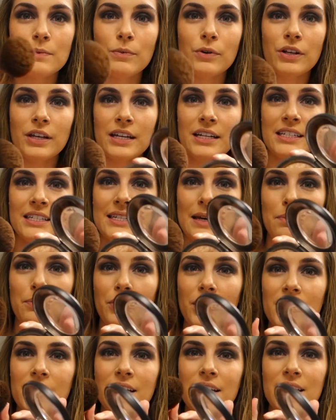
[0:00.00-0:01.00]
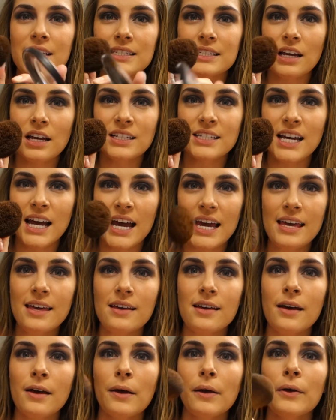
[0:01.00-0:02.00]
more like separated, it's not
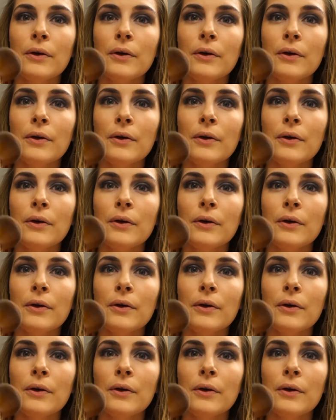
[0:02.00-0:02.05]
tight.